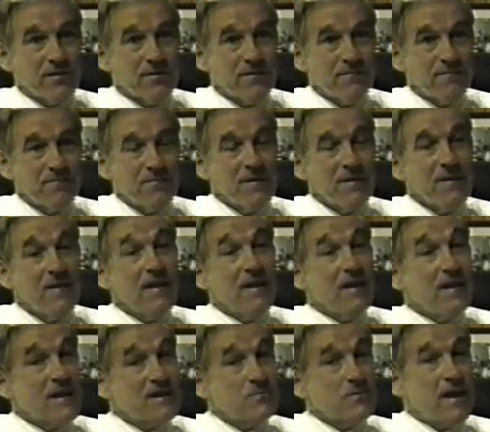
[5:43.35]
And
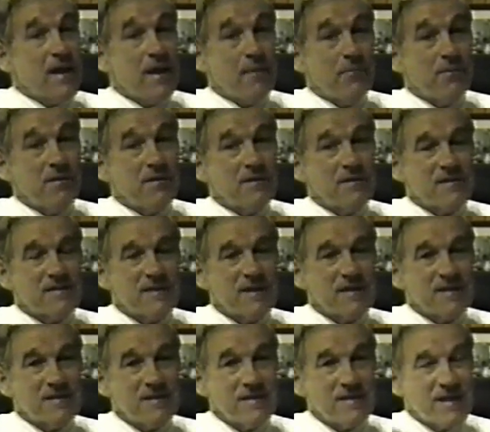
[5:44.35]
that's what happened in the
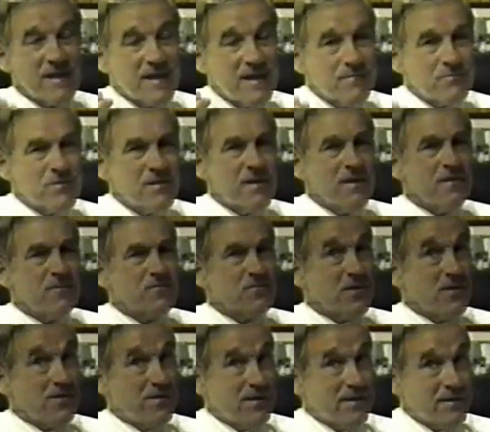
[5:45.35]
60s. They kept saying there's a
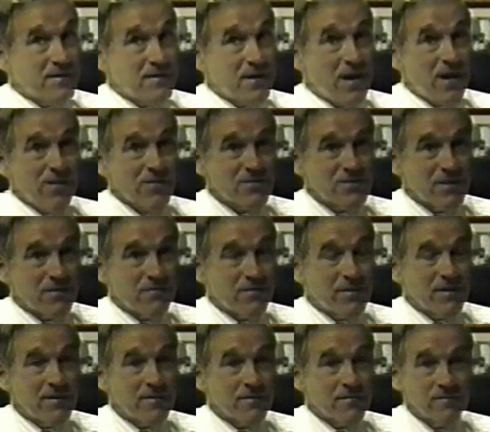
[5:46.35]
lot of dollars over
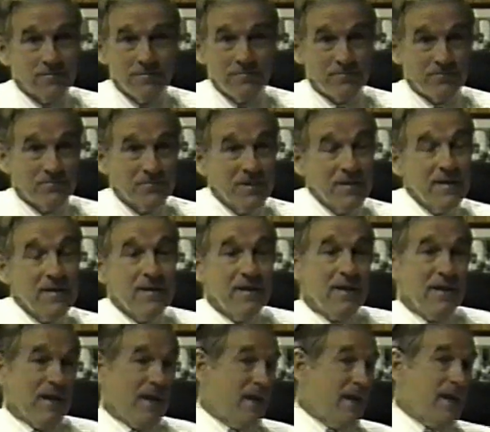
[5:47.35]
here.
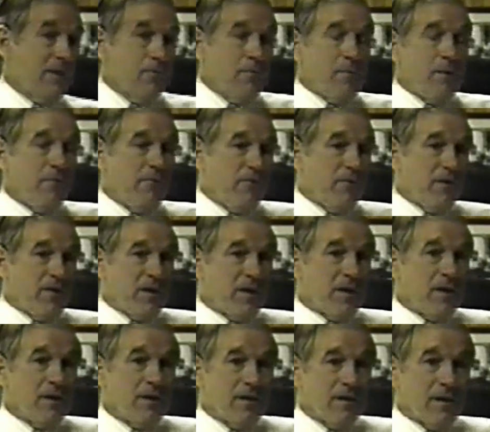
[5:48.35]
And I can remember very
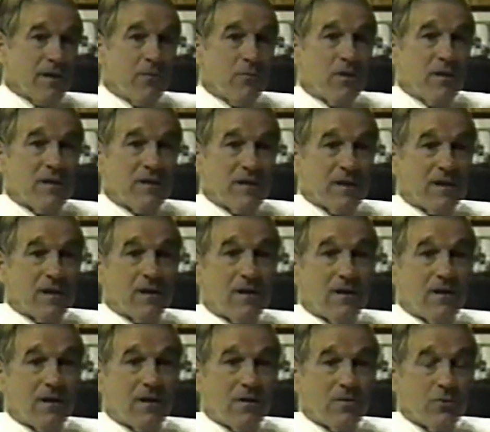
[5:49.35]
clearly when de
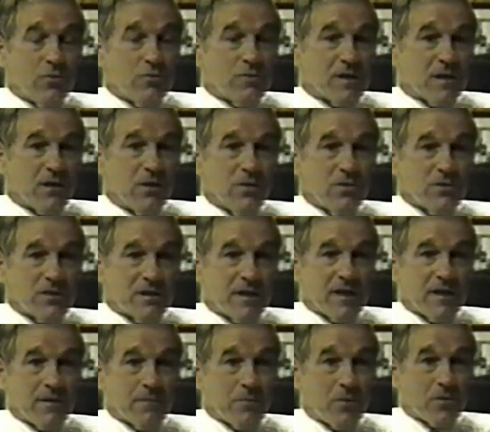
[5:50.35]
Gaulle, who was a gold
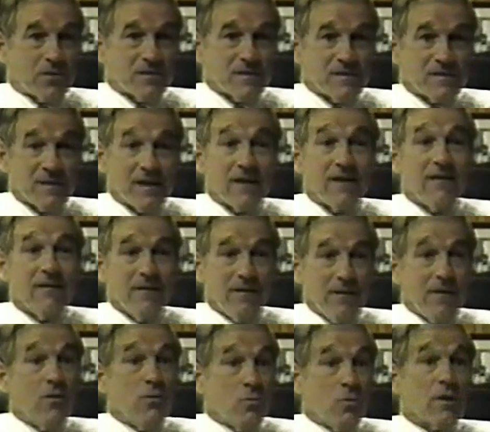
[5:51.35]
standard person, said,
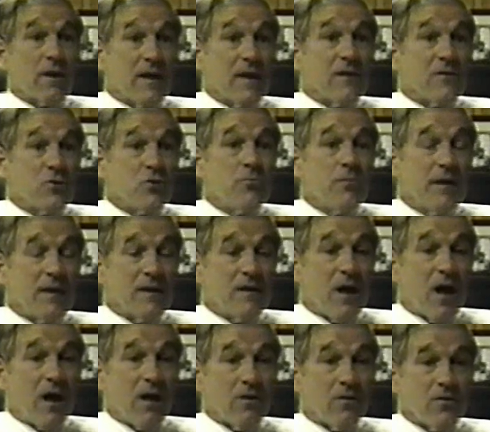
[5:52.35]
we're getting too many
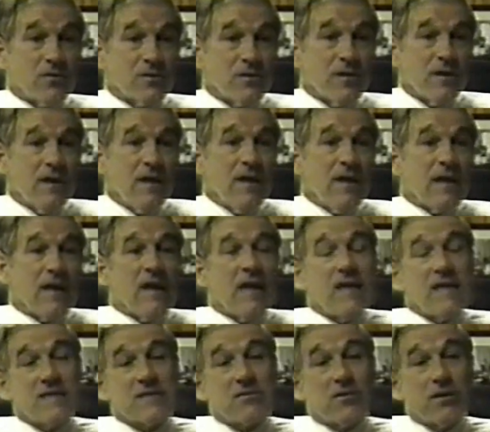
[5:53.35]
dollars. And
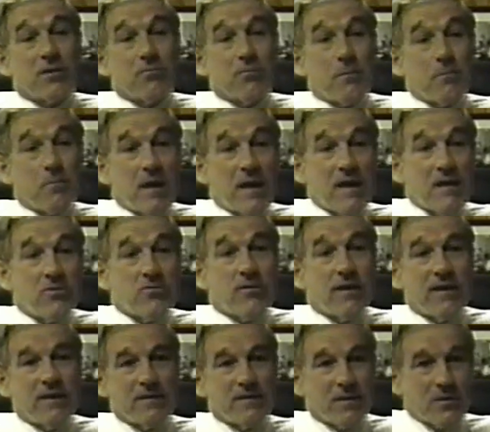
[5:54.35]
he started
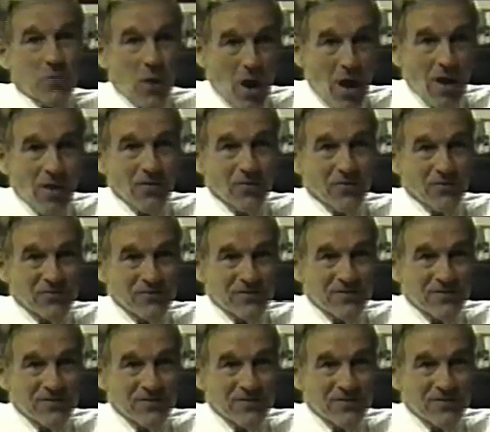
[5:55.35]
repatriating the dollars.